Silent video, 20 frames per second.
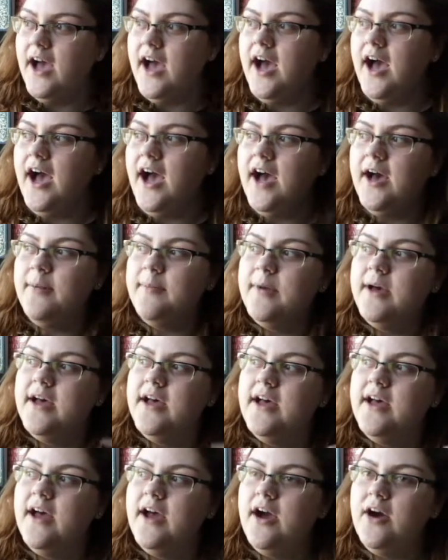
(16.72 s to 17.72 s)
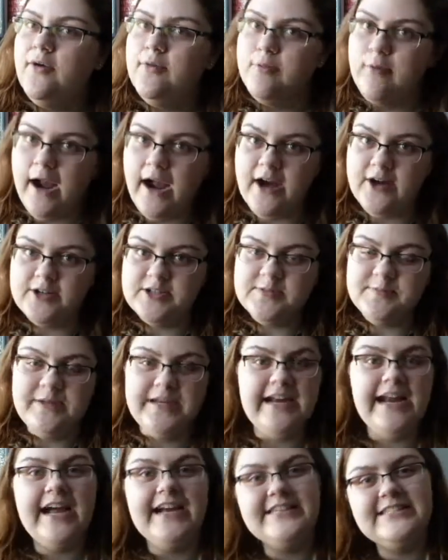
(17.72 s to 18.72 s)
around, but
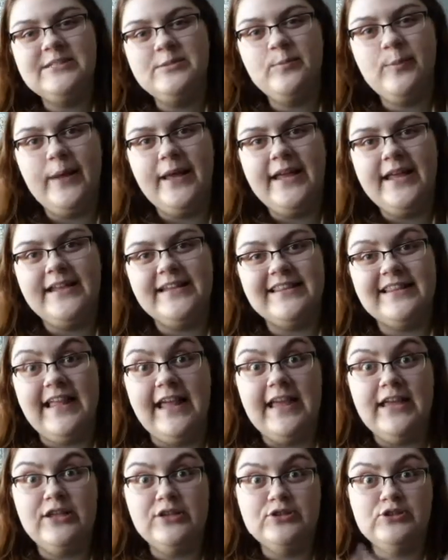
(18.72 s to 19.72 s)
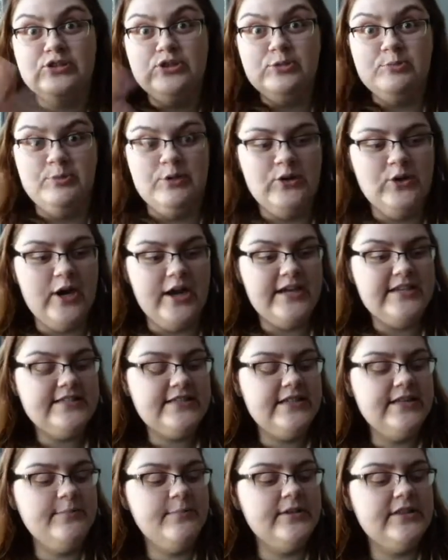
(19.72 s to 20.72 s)
it hasn't been like super
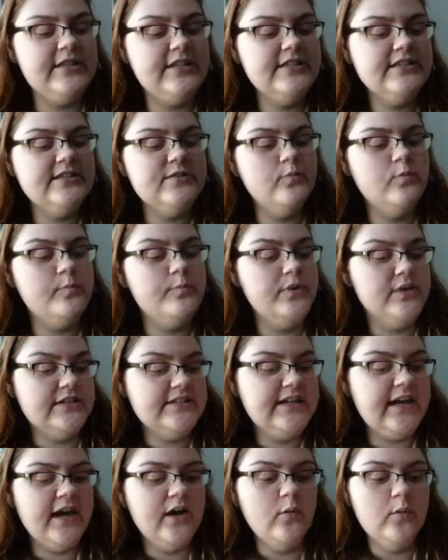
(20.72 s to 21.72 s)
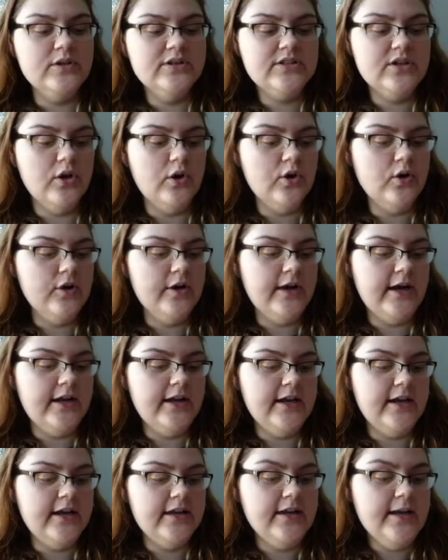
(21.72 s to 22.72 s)
crazy. But this book tag was
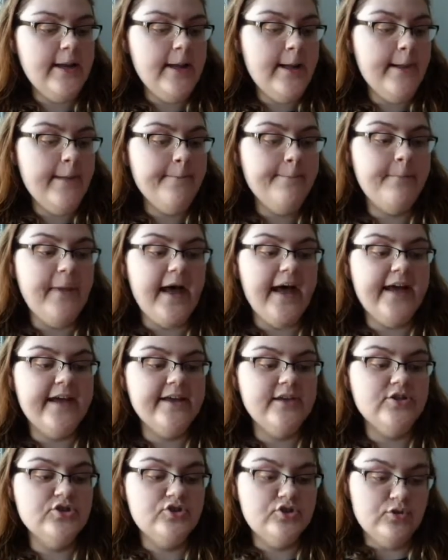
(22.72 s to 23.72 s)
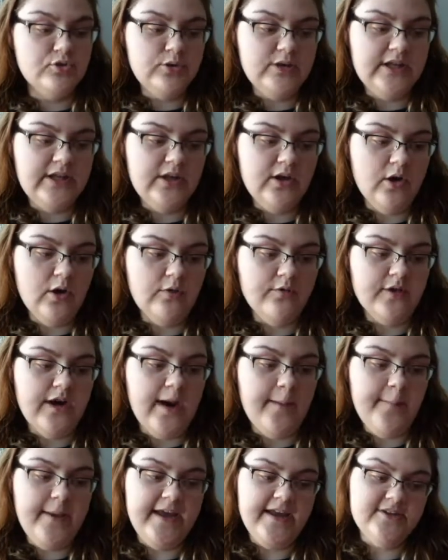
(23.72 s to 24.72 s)
co-created by Julie over
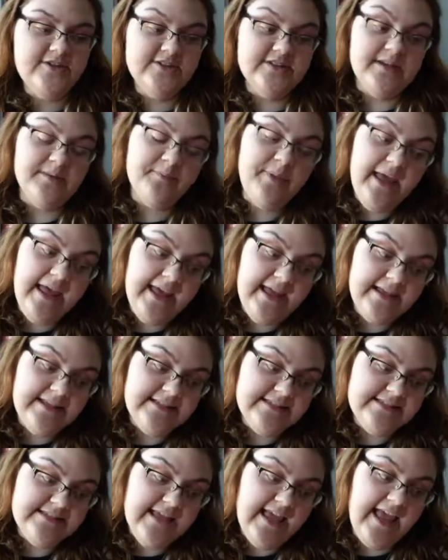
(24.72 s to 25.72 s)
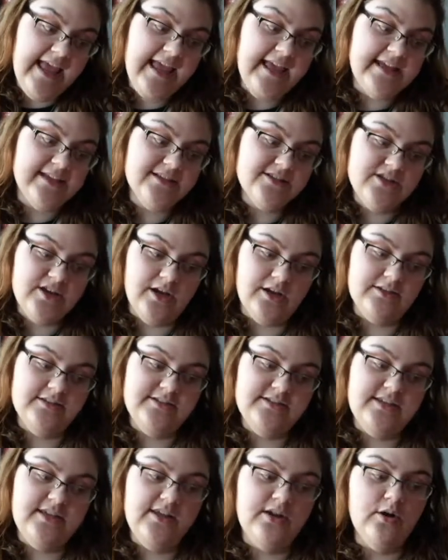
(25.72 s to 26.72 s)
at Pages and Pens and
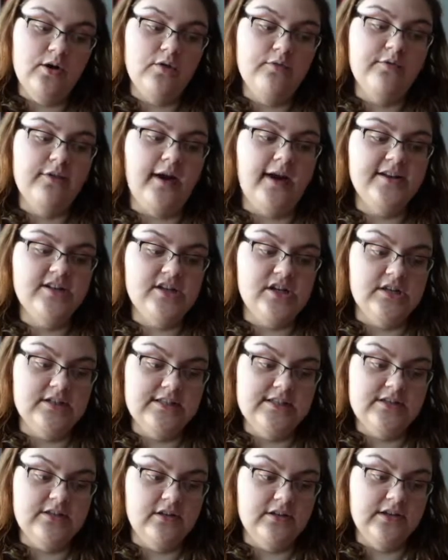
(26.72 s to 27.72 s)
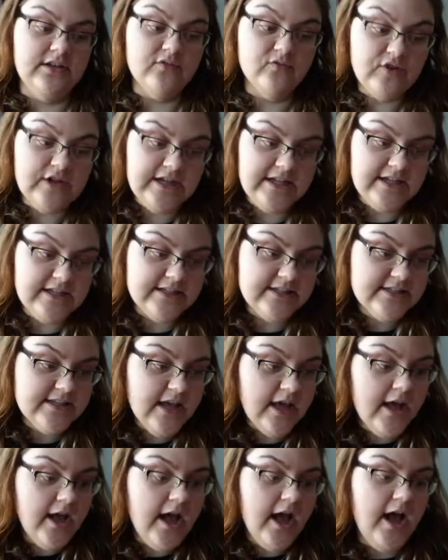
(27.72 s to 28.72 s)
Chelsea over at Chelsea Darling Reads.
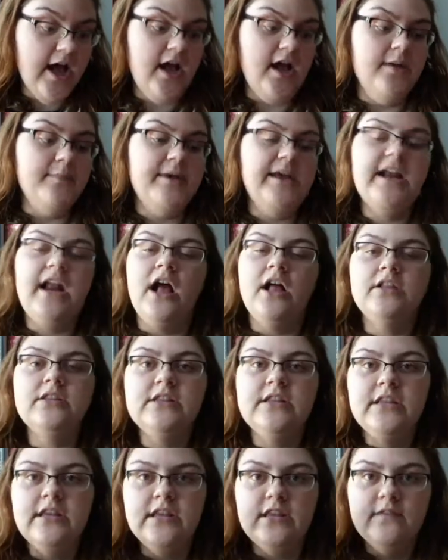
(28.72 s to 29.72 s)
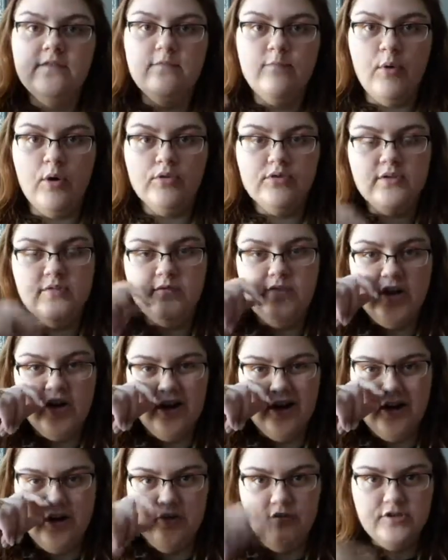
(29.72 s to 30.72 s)
And I'll leave both of
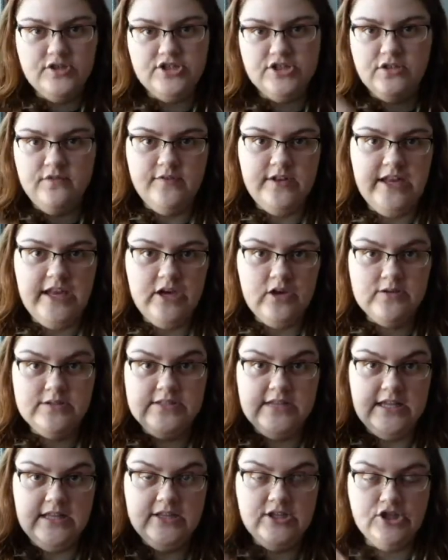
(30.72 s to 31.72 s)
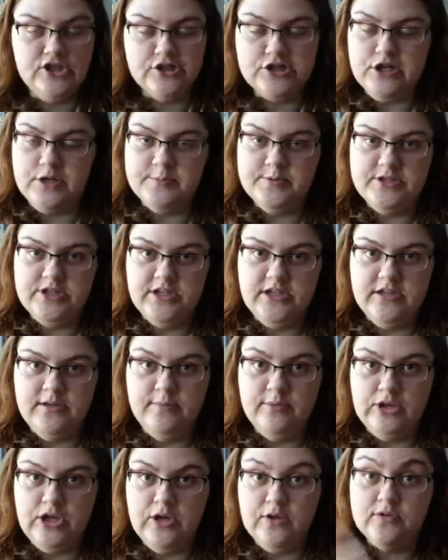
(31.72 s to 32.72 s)
their original videos in the description
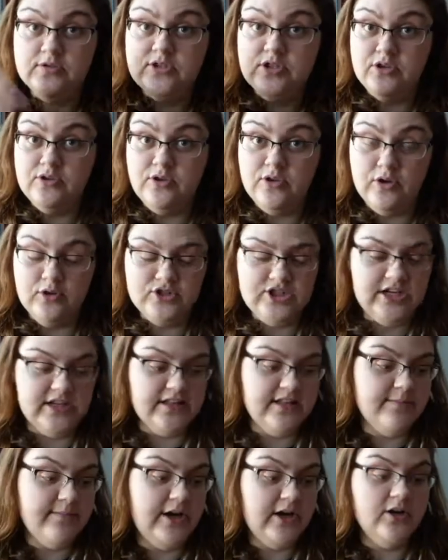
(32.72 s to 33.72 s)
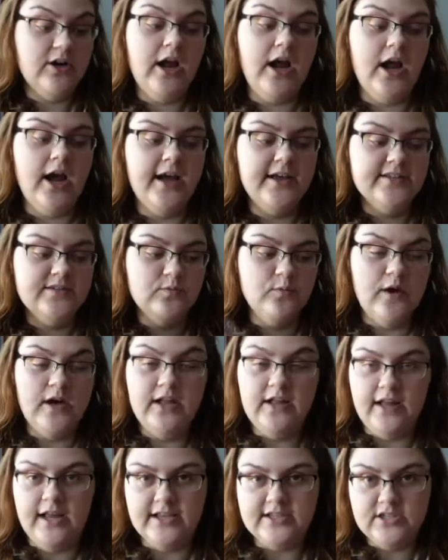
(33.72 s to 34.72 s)
below so you can go check them out, as
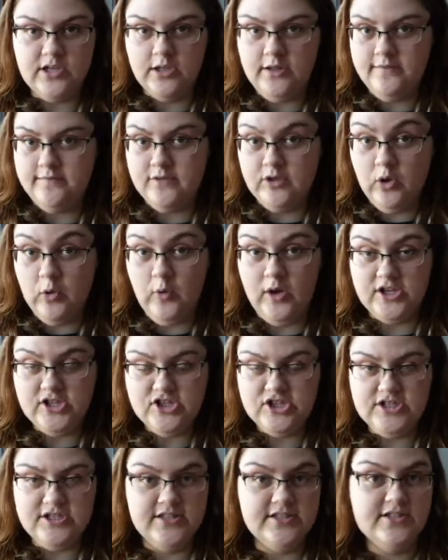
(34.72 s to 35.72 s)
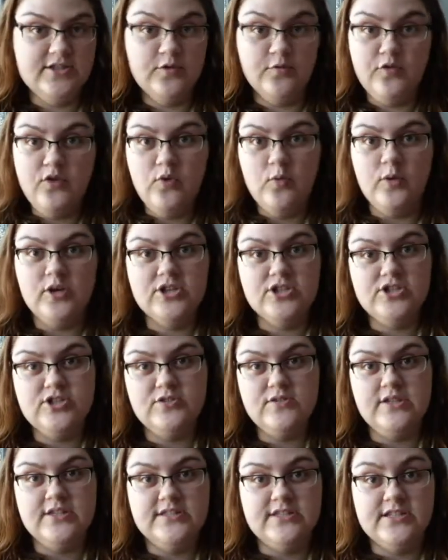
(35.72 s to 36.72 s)
well as all of the questions. So if you want to
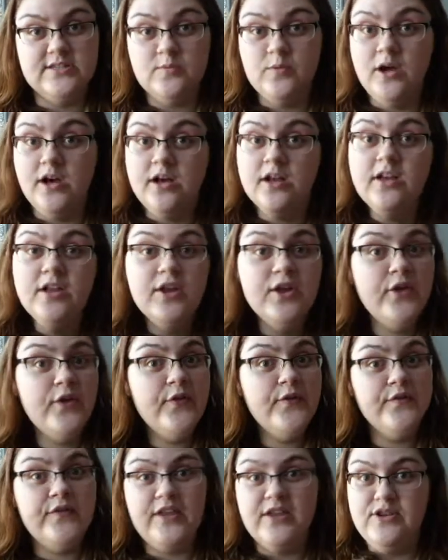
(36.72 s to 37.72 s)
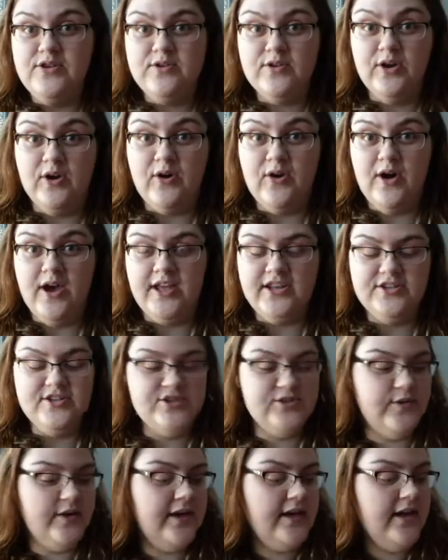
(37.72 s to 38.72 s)
do this as well, then you can go ahead and
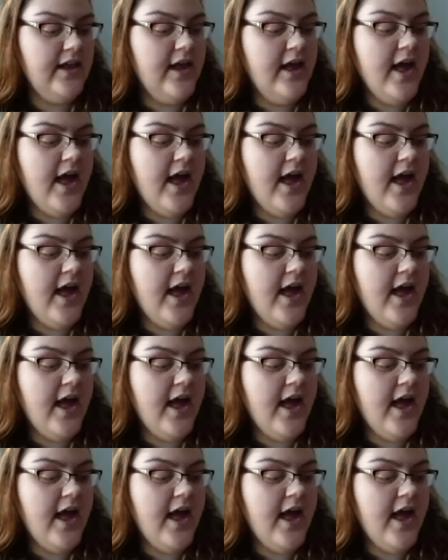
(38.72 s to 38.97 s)
do it.